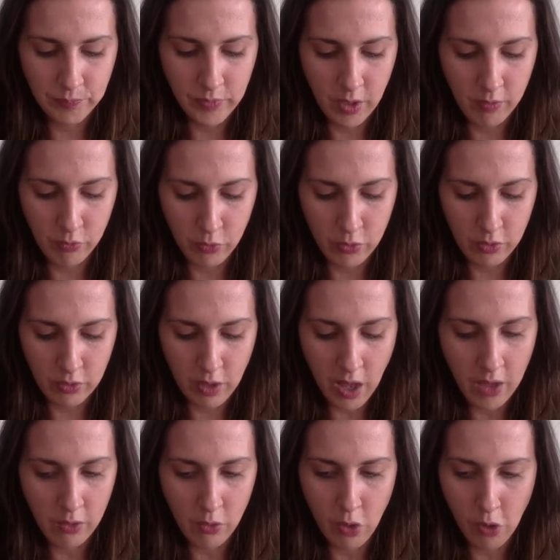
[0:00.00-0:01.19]
I've learned a
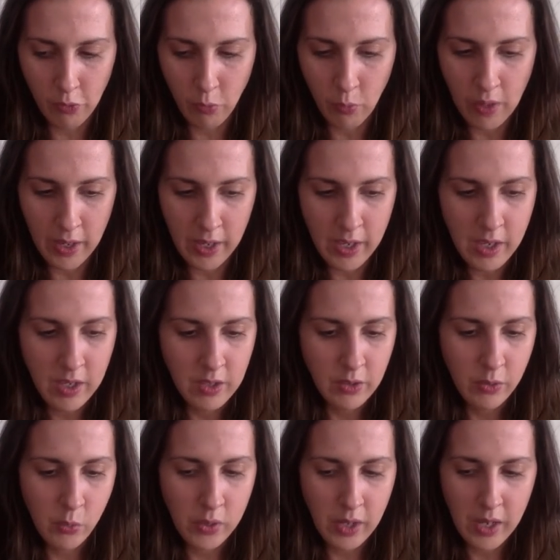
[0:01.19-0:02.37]
lot along the way.
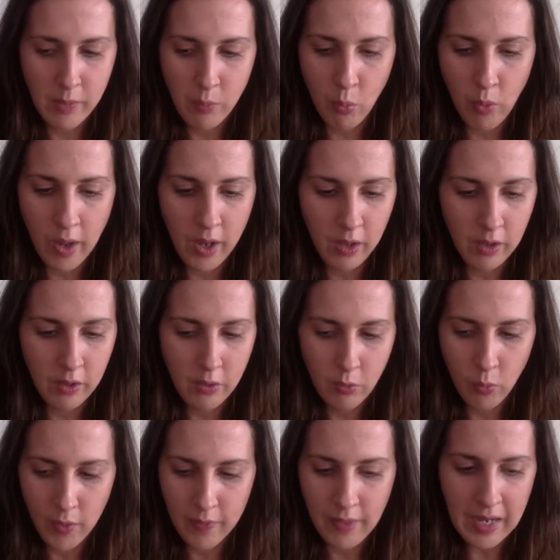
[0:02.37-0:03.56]
When I am well,
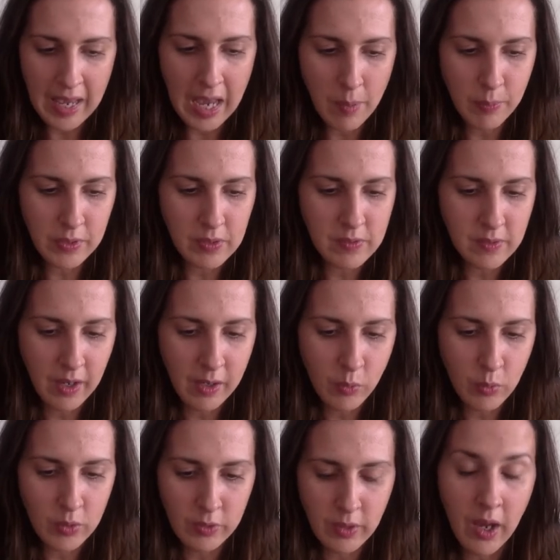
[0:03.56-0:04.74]
when that happens, I
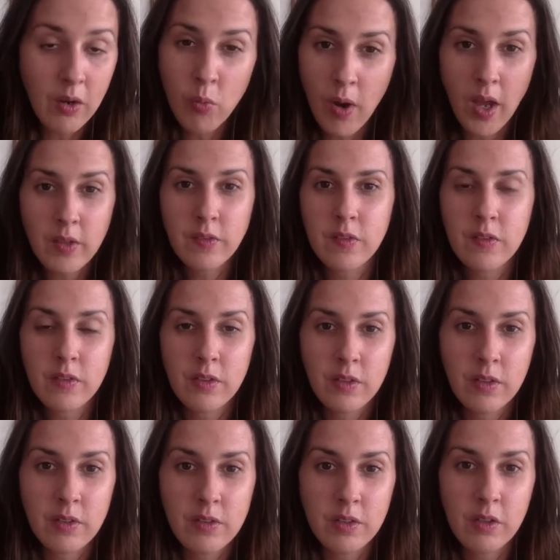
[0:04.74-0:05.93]
will not rest
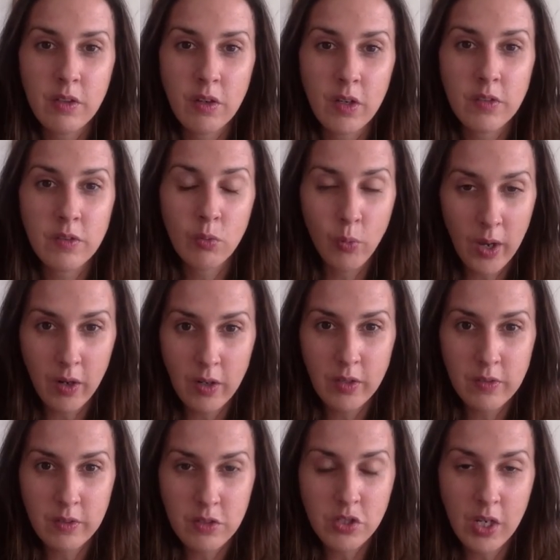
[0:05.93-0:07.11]
until there is
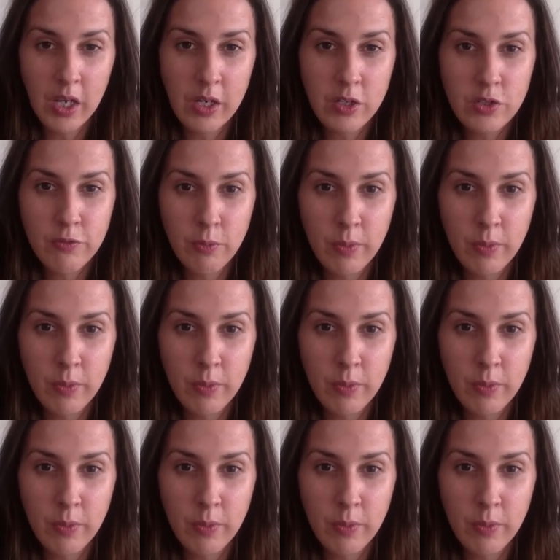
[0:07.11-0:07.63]
awareness and change for